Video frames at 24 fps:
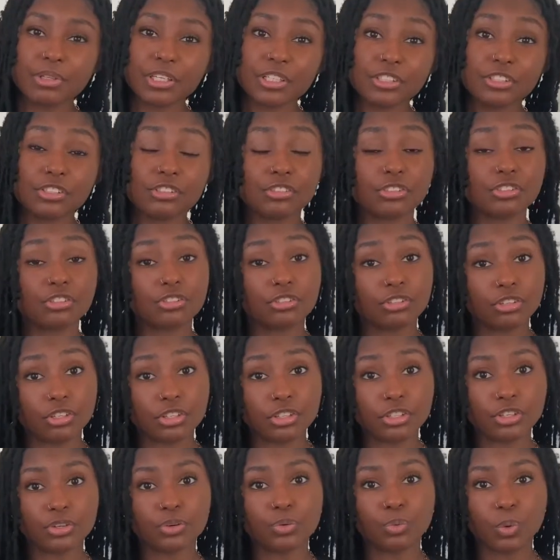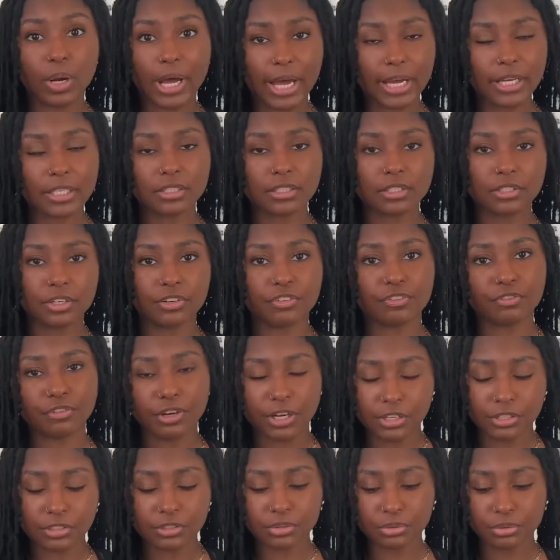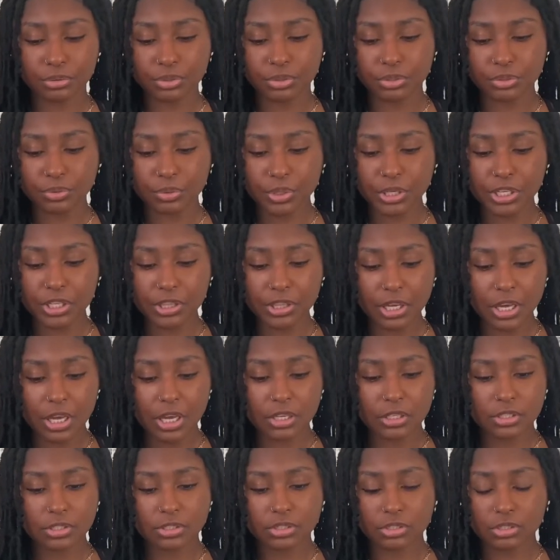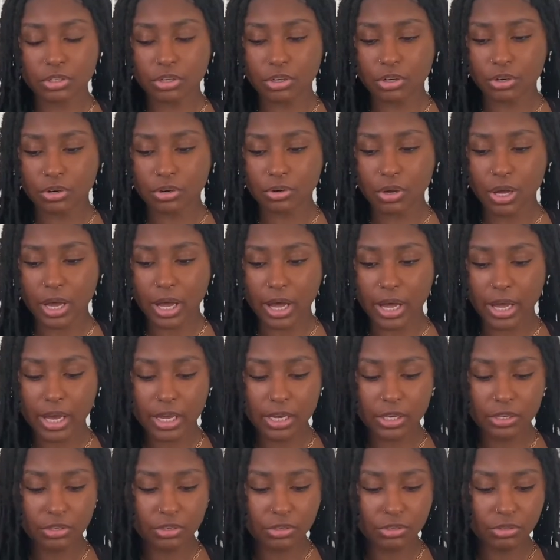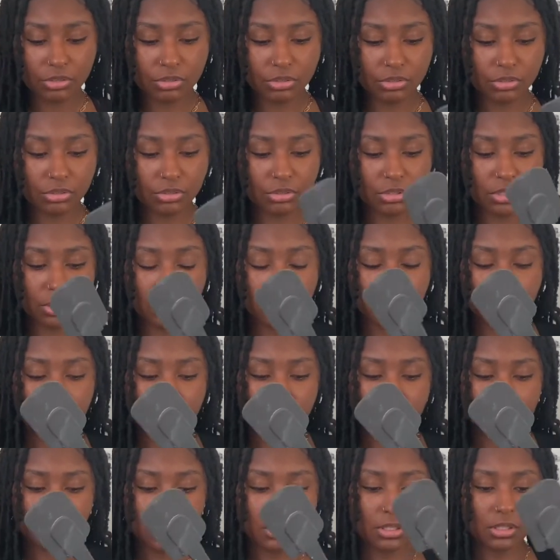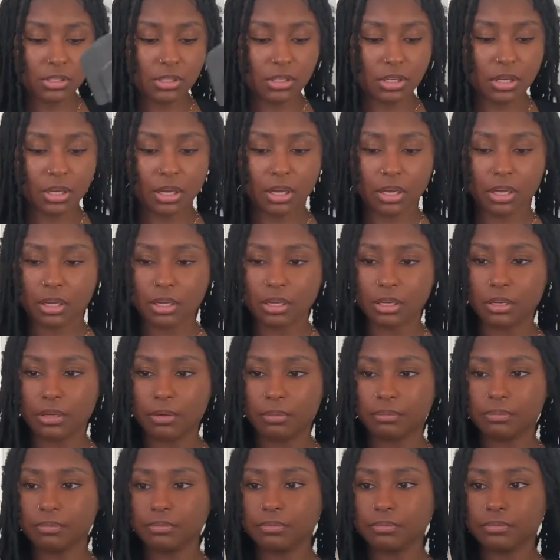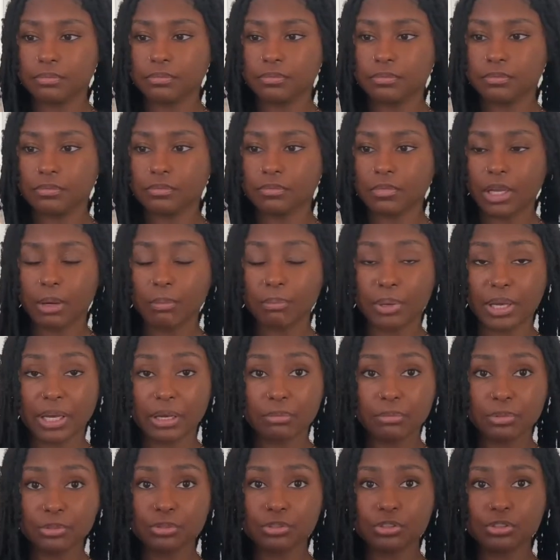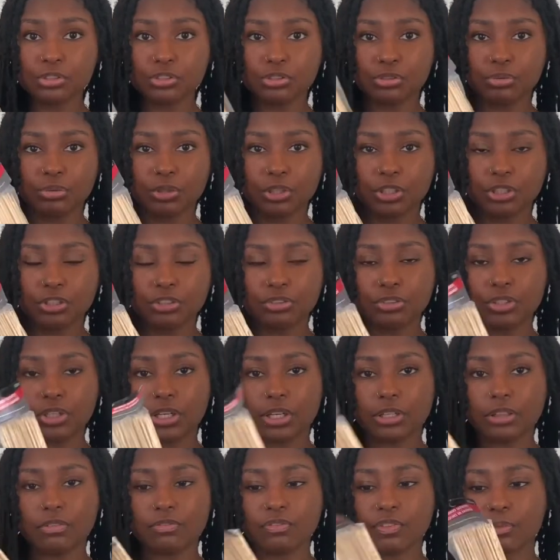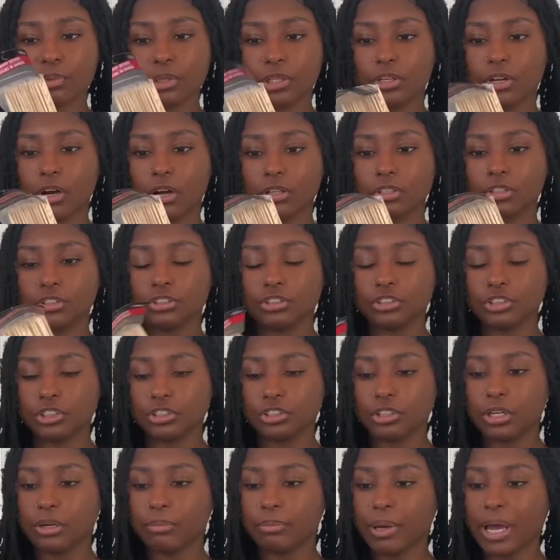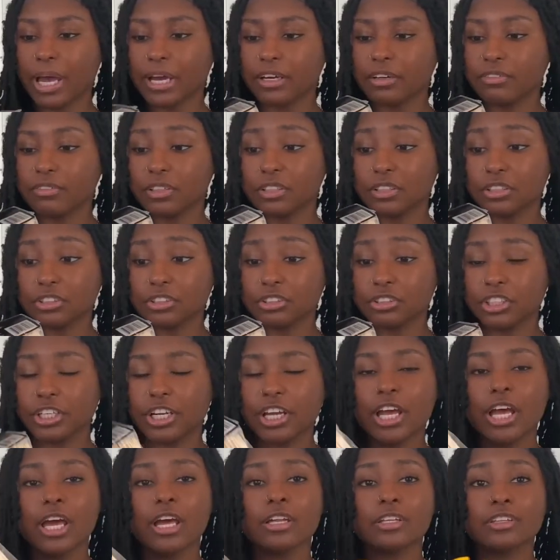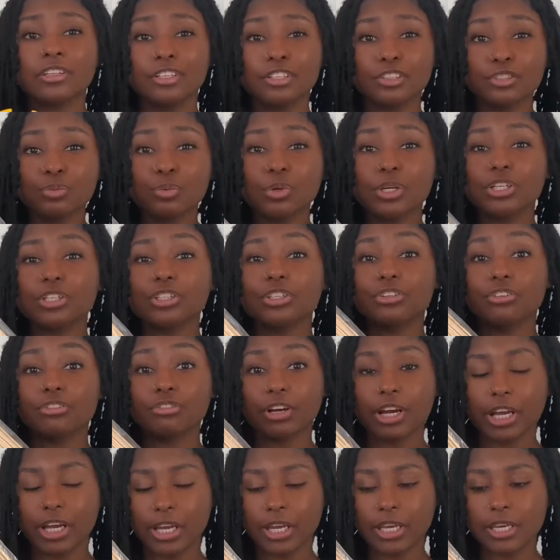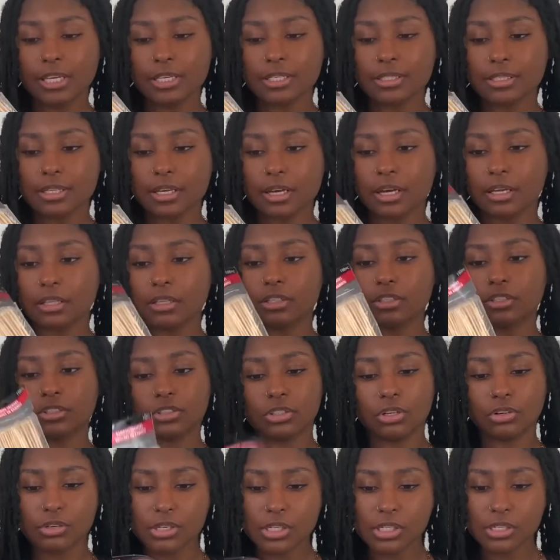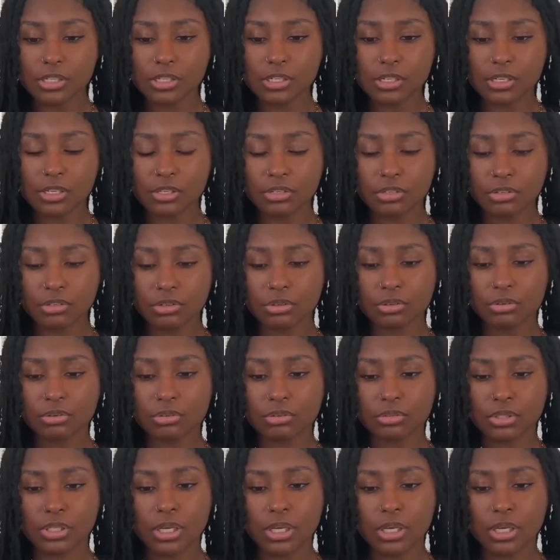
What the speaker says: to stir your wax and your fragrance oil with. So I use these bamboo skewers. You can get them from the Dollar Tree. You get a pack of 100. These work great. They're so easy to use,